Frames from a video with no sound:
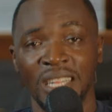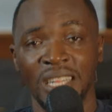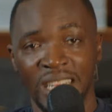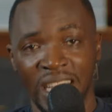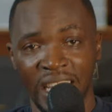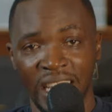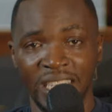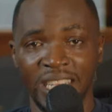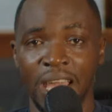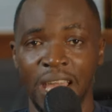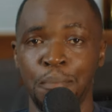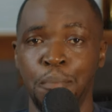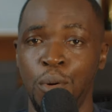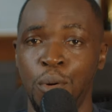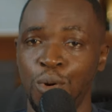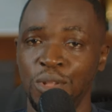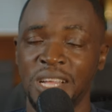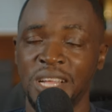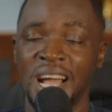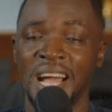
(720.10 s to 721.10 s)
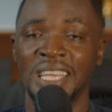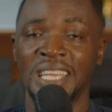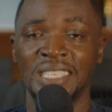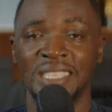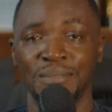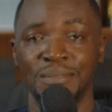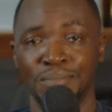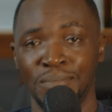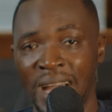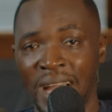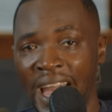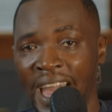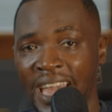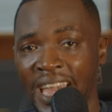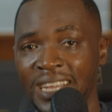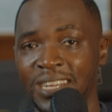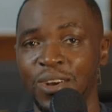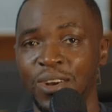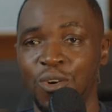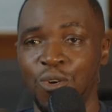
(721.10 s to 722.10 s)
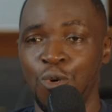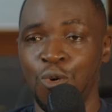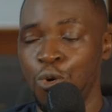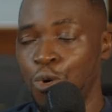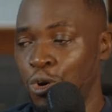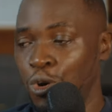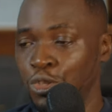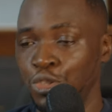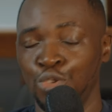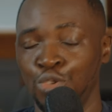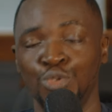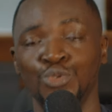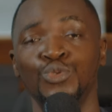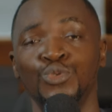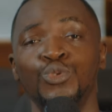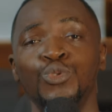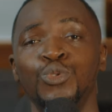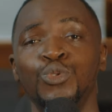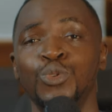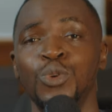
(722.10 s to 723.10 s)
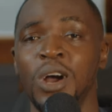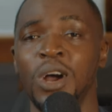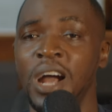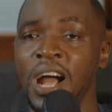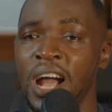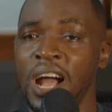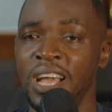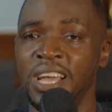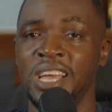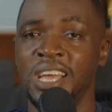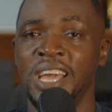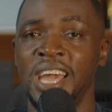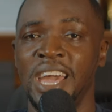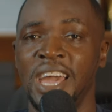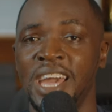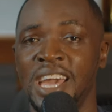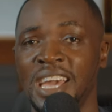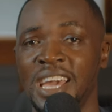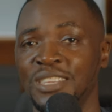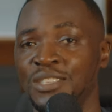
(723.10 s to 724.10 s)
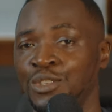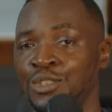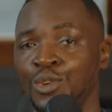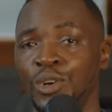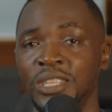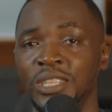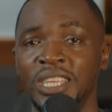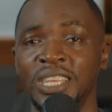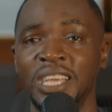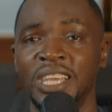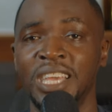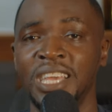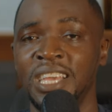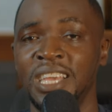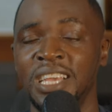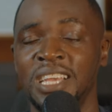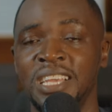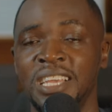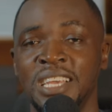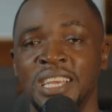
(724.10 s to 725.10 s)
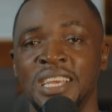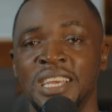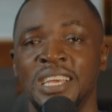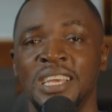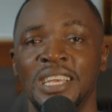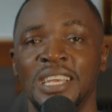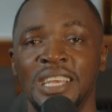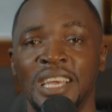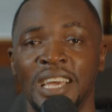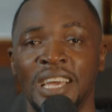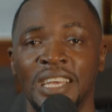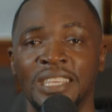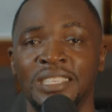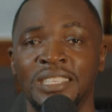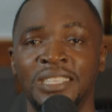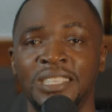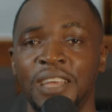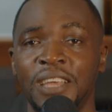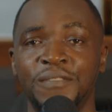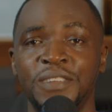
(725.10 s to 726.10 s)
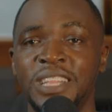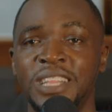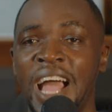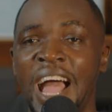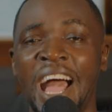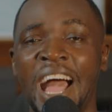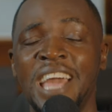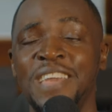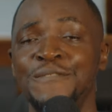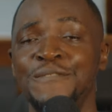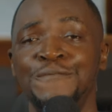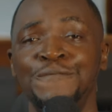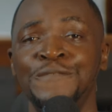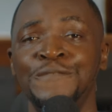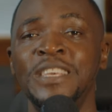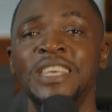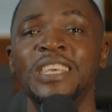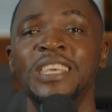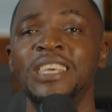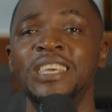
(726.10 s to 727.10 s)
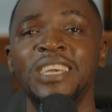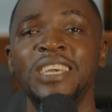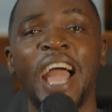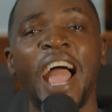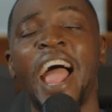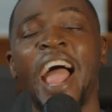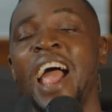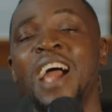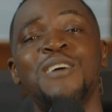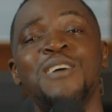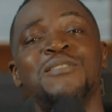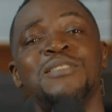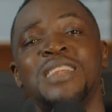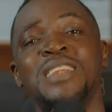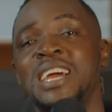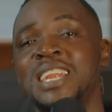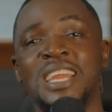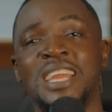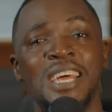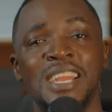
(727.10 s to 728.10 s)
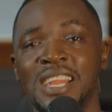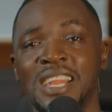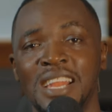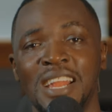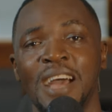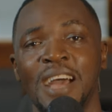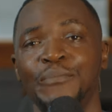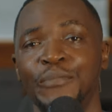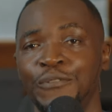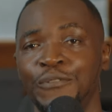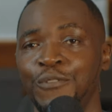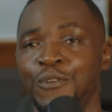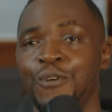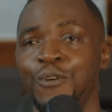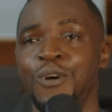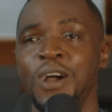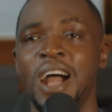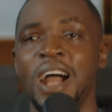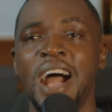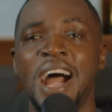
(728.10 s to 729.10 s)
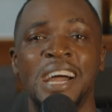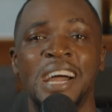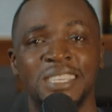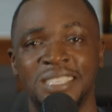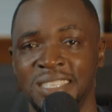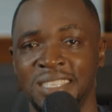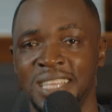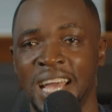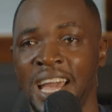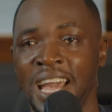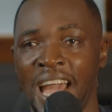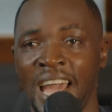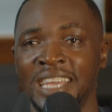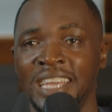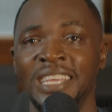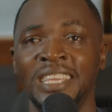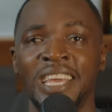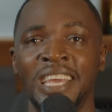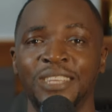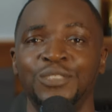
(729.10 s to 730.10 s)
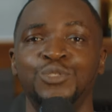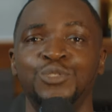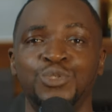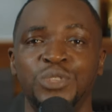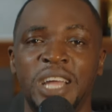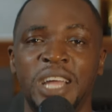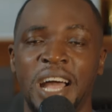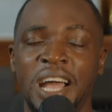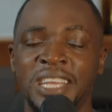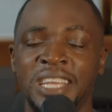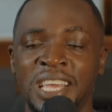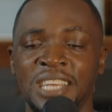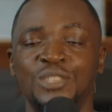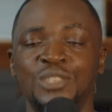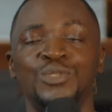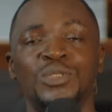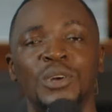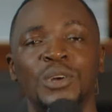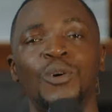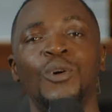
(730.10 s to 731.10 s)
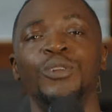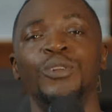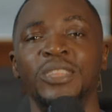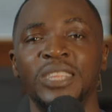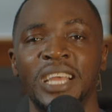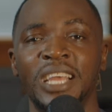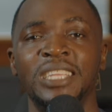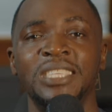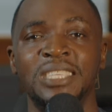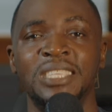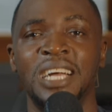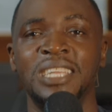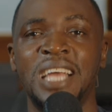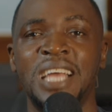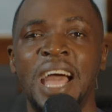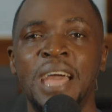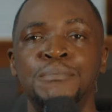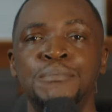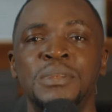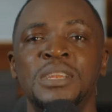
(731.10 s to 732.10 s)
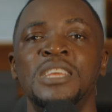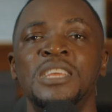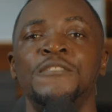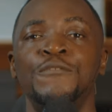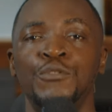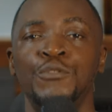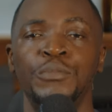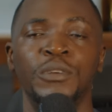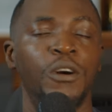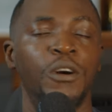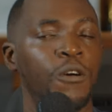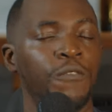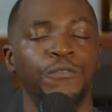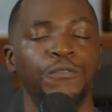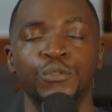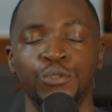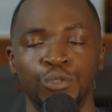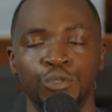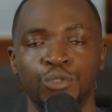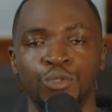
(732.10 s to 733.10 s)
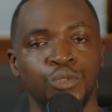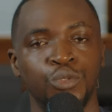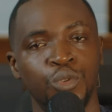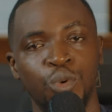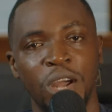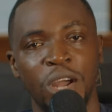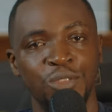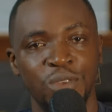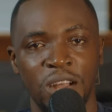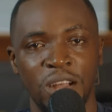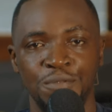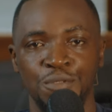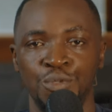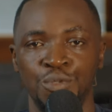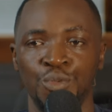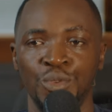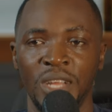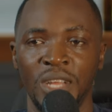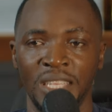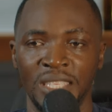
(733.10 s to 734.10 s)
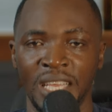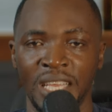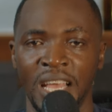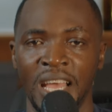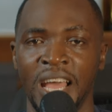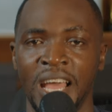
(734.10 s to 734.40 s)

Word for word: need a podcast mic or two uh, Sony A seven I V R da, da, da, da, da, before I, I, I get to that. I get to the contents that I believe will be helpful to you. No, I don't have to do that.